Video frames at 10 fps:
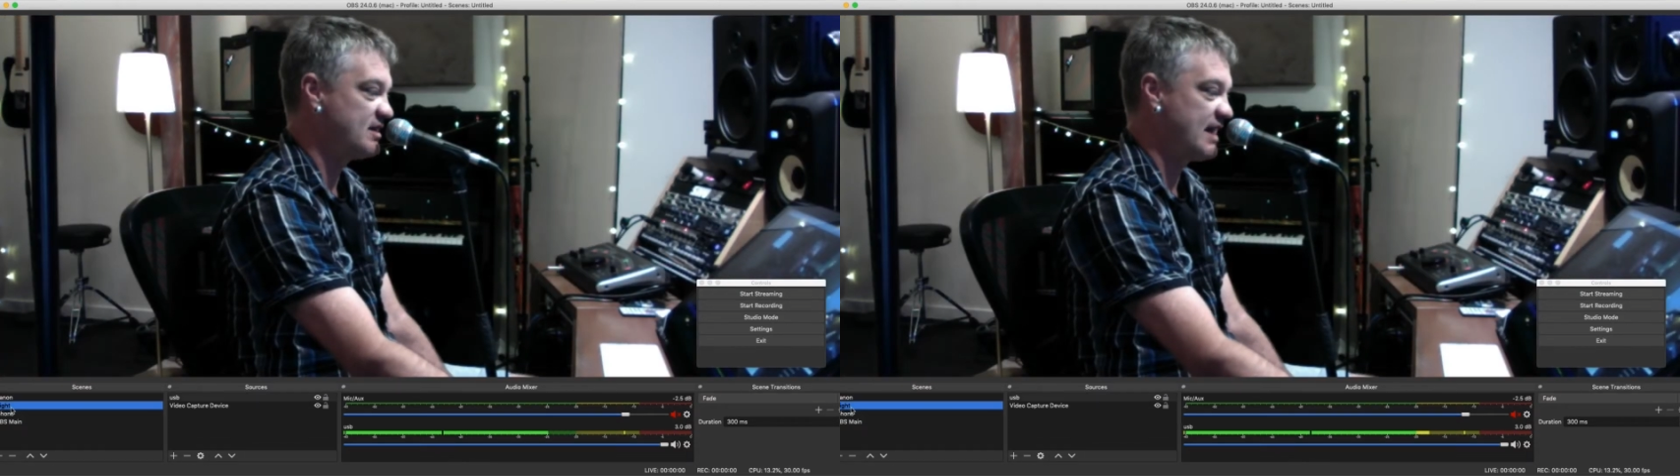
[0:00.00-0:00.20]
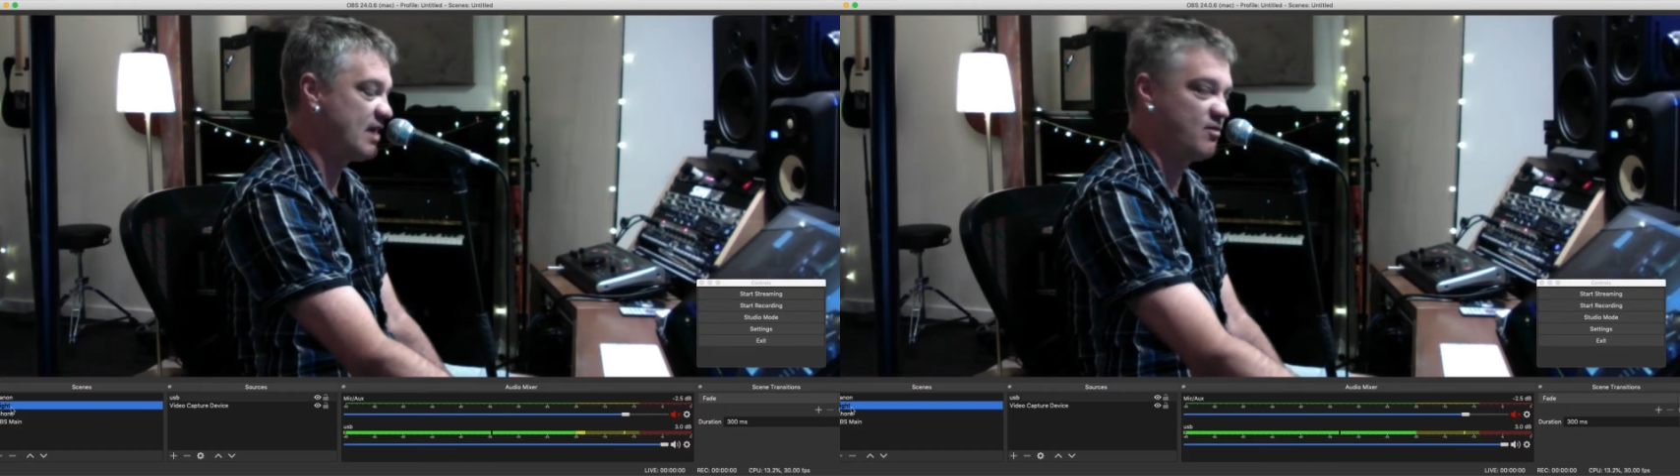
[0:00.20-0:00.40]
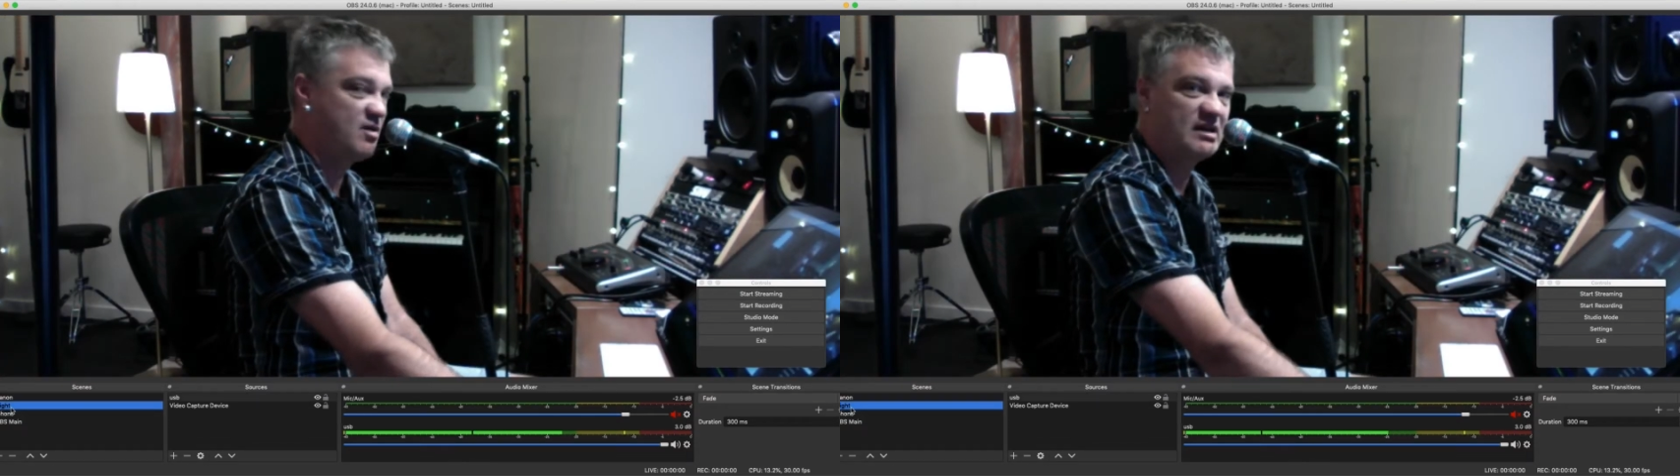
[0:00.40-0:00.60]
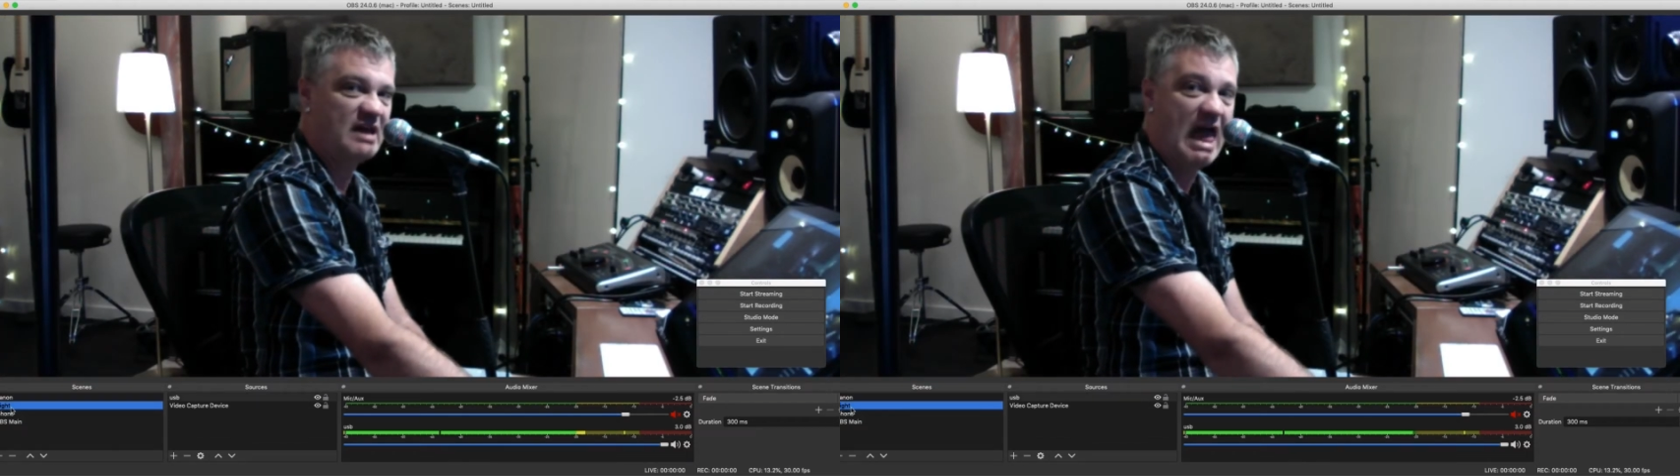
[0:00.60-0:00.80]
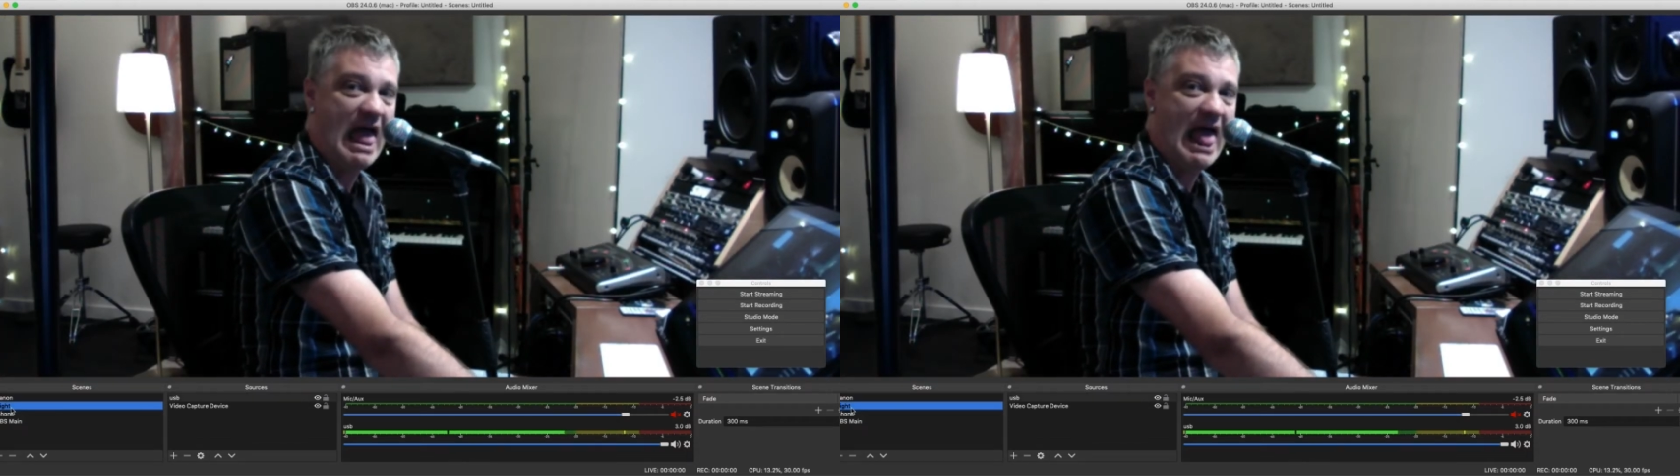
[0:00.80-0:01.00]
camera.
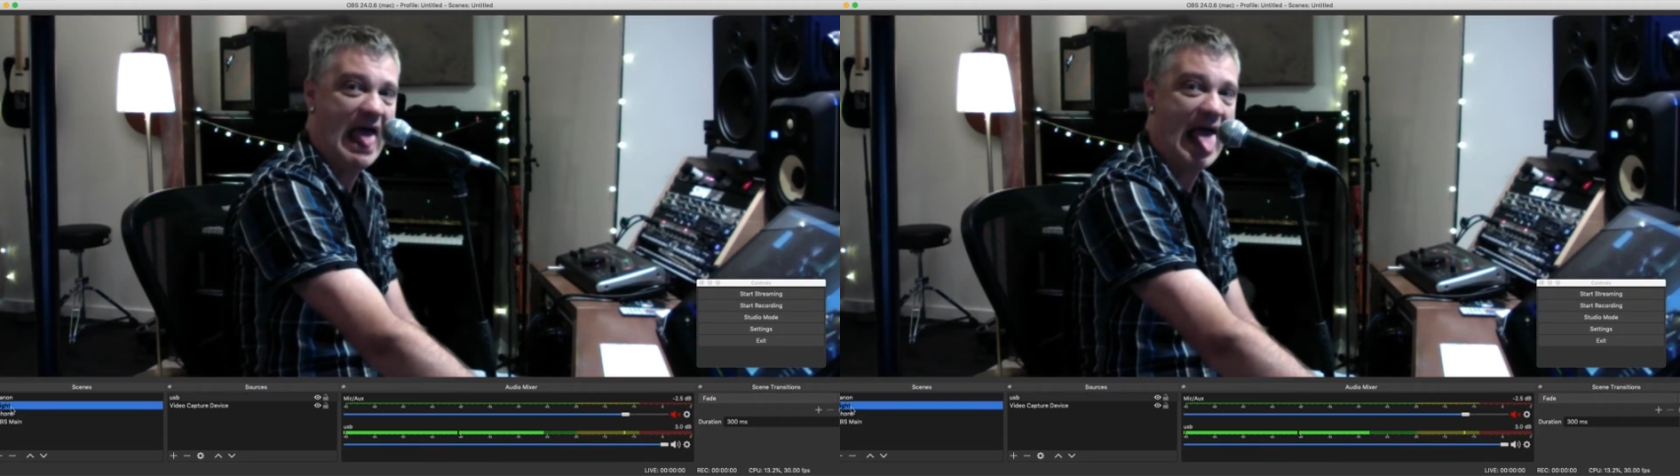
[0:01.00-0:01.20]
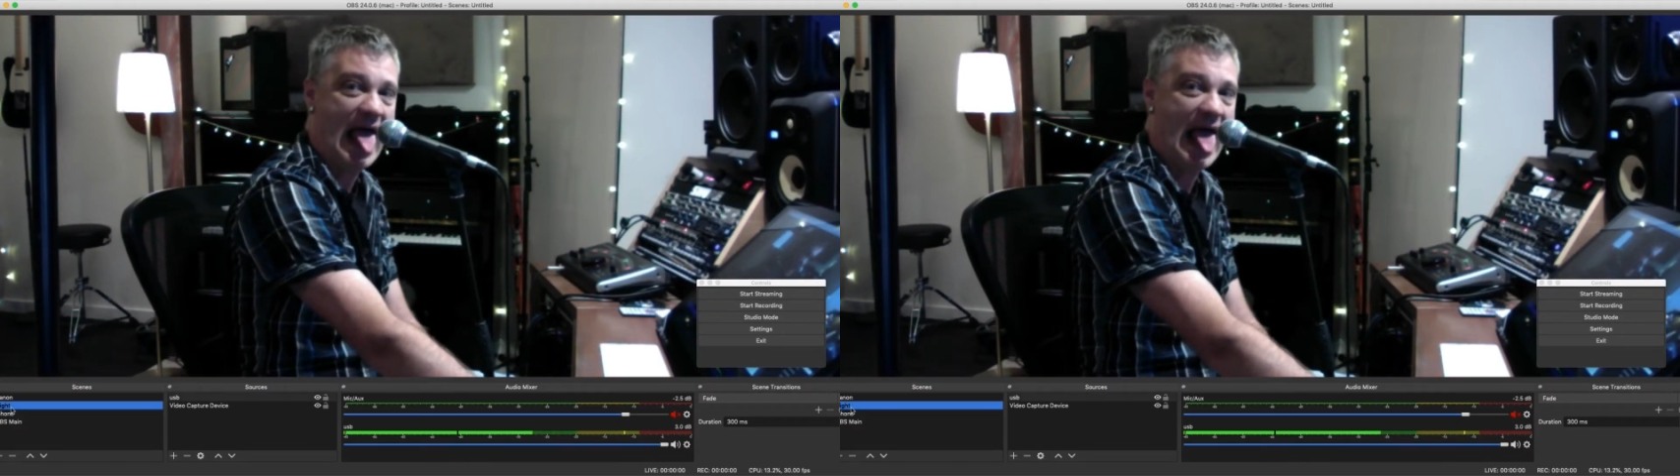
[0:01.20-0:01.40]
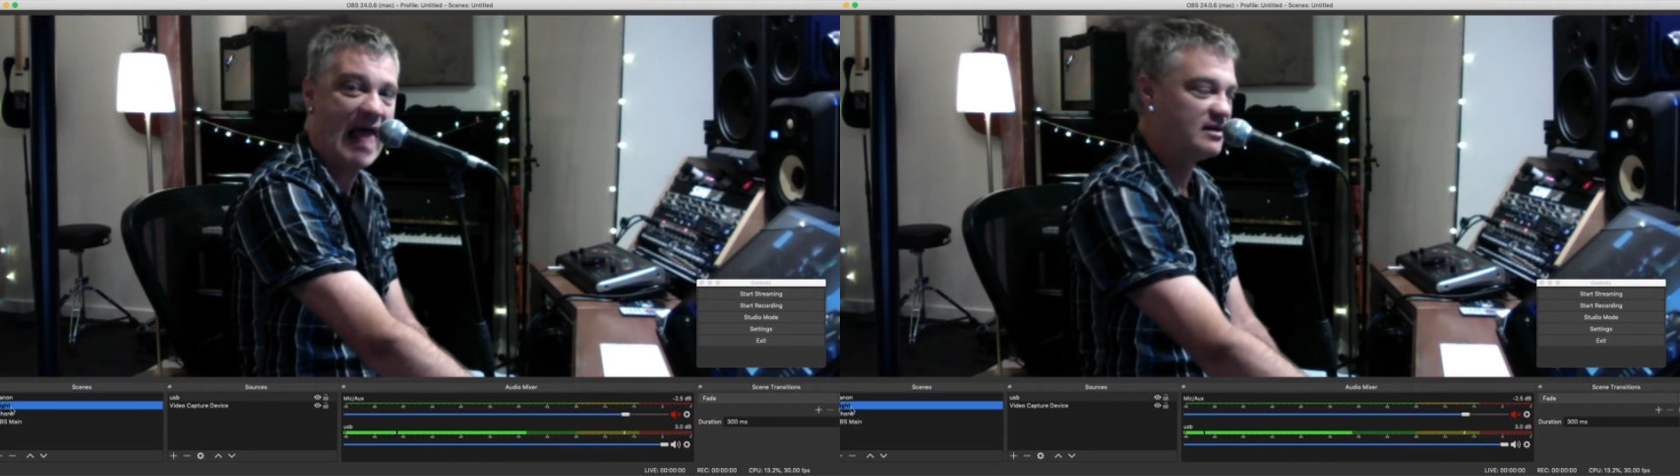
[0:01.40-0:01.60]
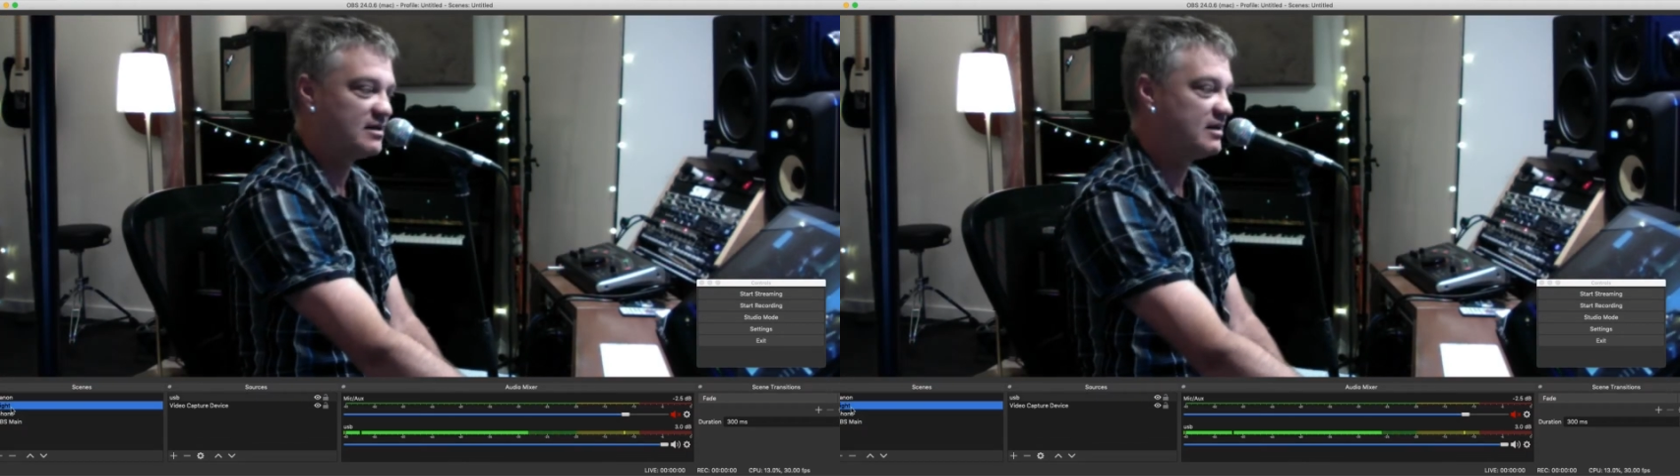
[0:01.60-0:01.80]
Ah,